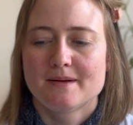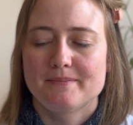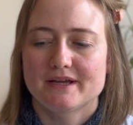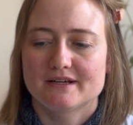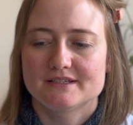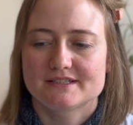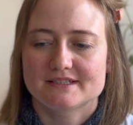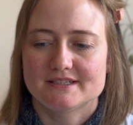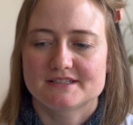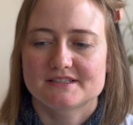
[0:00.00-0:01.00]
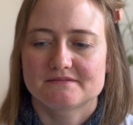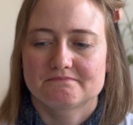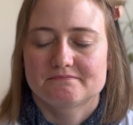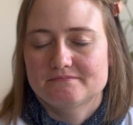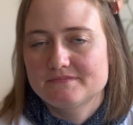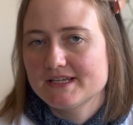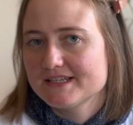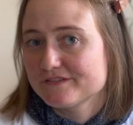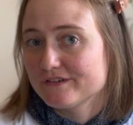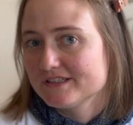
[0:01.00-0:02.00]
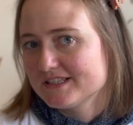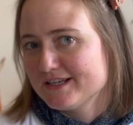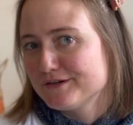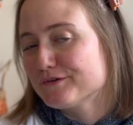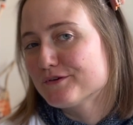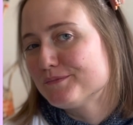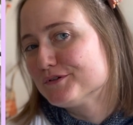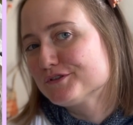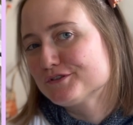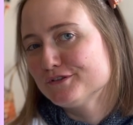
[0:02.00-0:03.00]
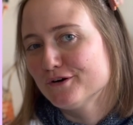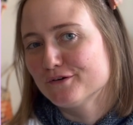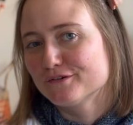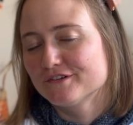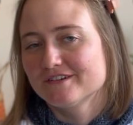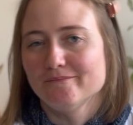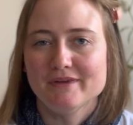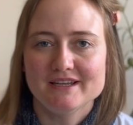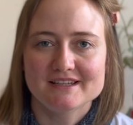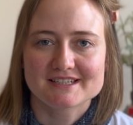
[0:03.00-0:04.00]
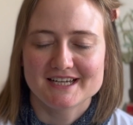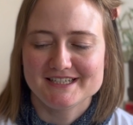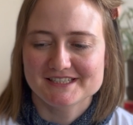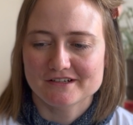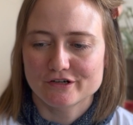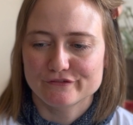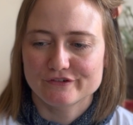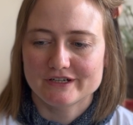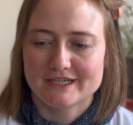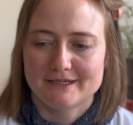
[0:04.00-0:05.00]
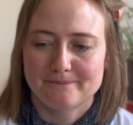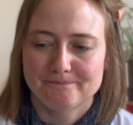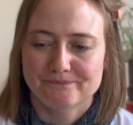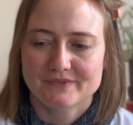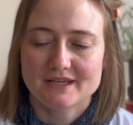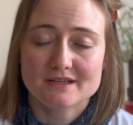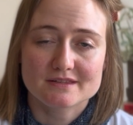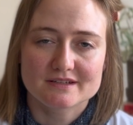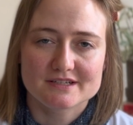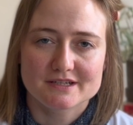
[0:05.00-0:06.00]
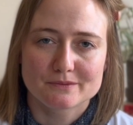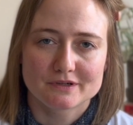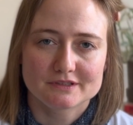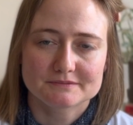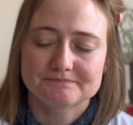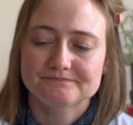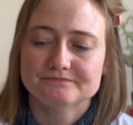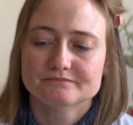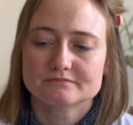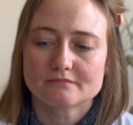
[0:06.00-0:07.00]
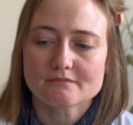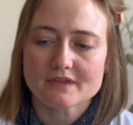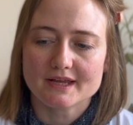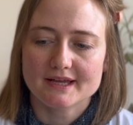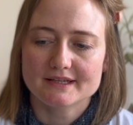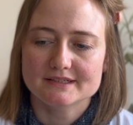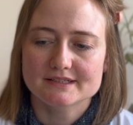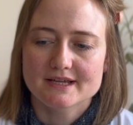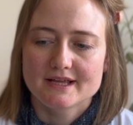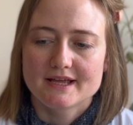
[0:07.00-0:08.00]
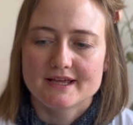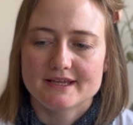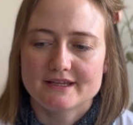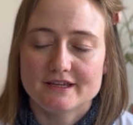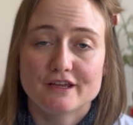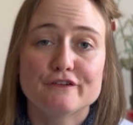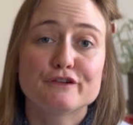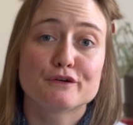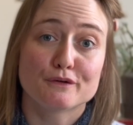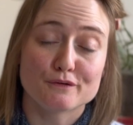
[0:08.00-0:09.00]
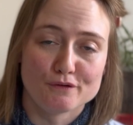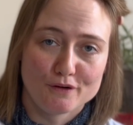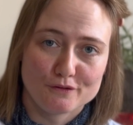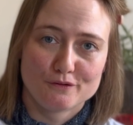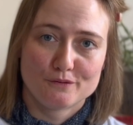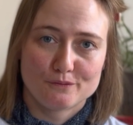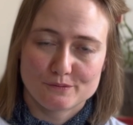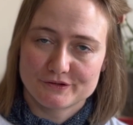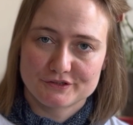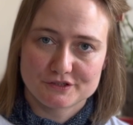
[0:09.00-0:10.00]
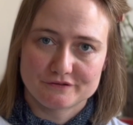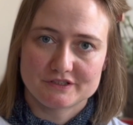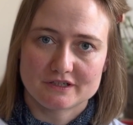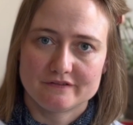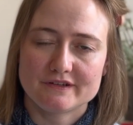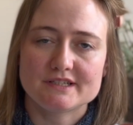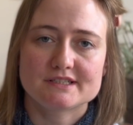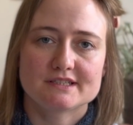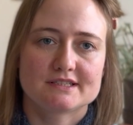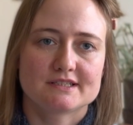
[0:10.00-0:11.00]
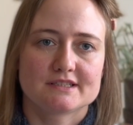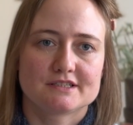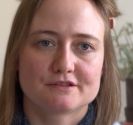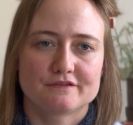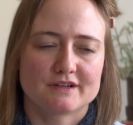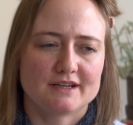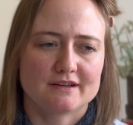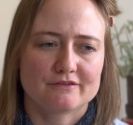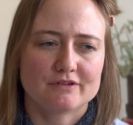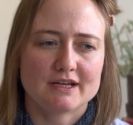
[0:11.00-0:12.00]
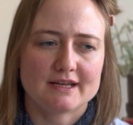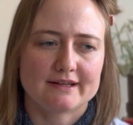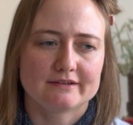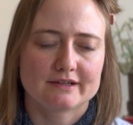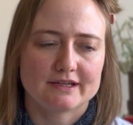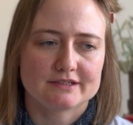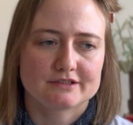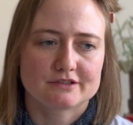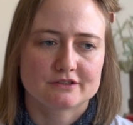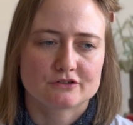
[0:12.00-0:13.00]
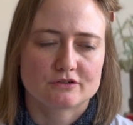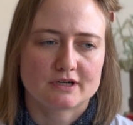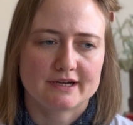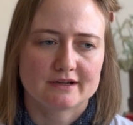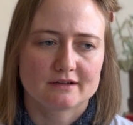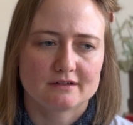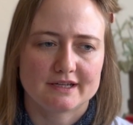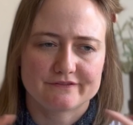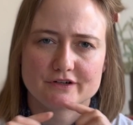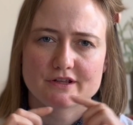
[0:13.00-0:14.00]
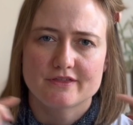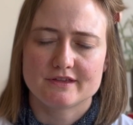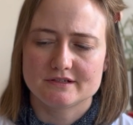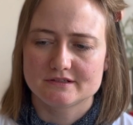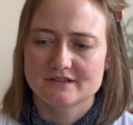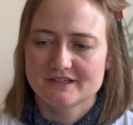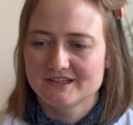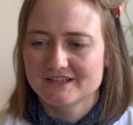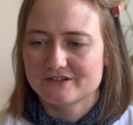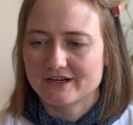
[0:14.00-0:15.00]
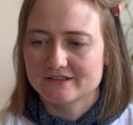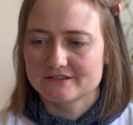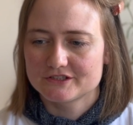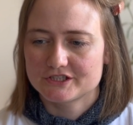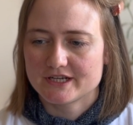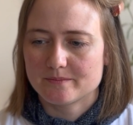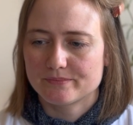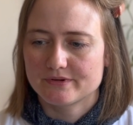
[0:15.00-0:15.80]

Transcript: because it's, as far as I know, the most known mini tiny scarf in the knitting world. And if you don't know what the Sophie scarf is, it's this sort of like really elongated triangle, like very thin triangle shape